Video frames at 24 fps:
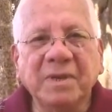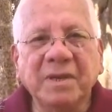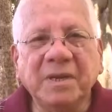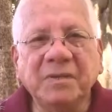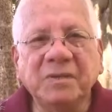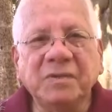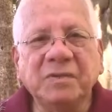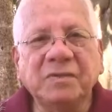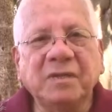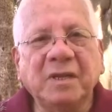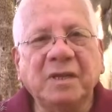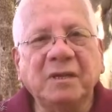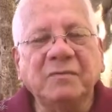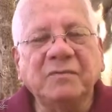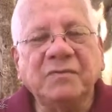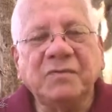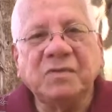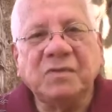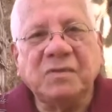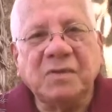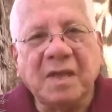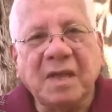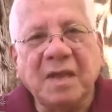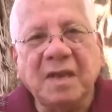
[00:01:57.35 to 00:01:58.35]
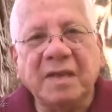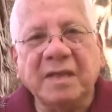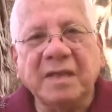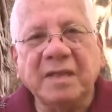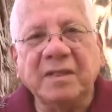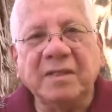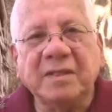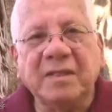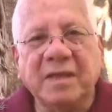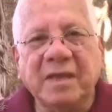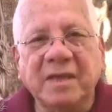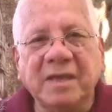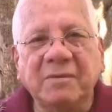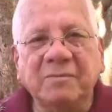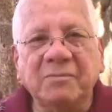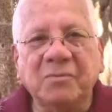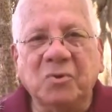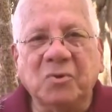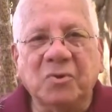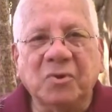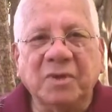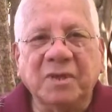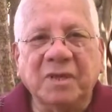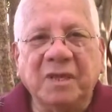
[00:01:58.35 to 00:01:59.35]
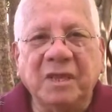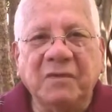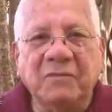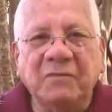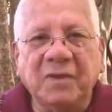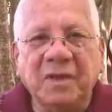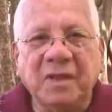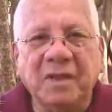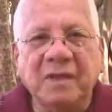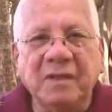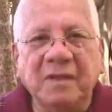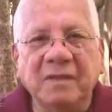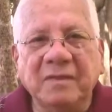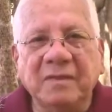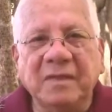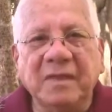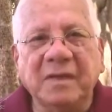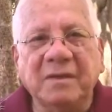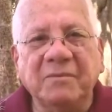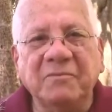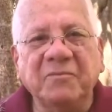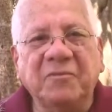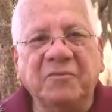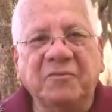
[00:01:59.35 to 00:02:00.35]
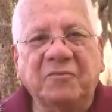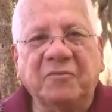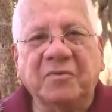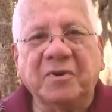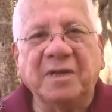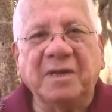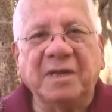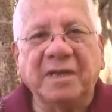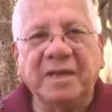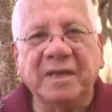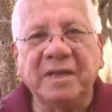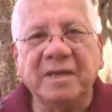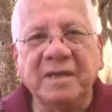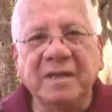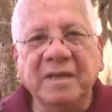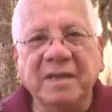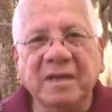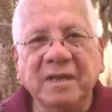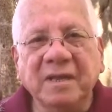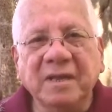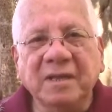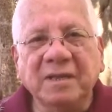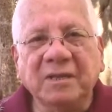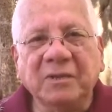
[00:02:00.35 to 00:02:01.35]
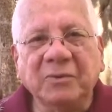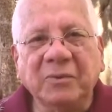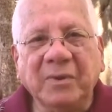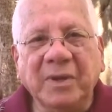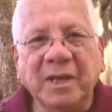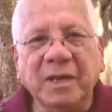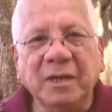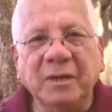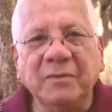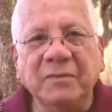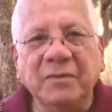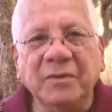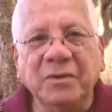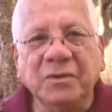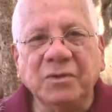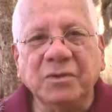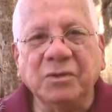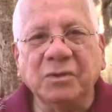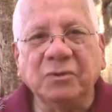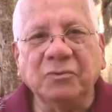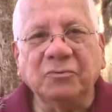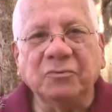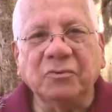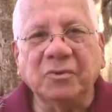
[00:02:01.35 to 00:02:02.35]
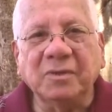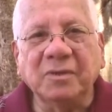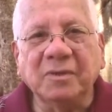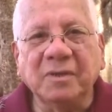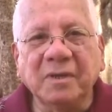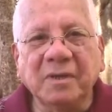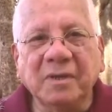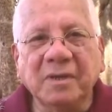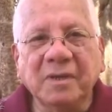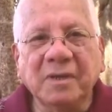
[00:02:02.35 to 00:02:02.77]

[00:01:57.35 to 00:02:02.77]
But instead of selling them or giving them freely to any of the children,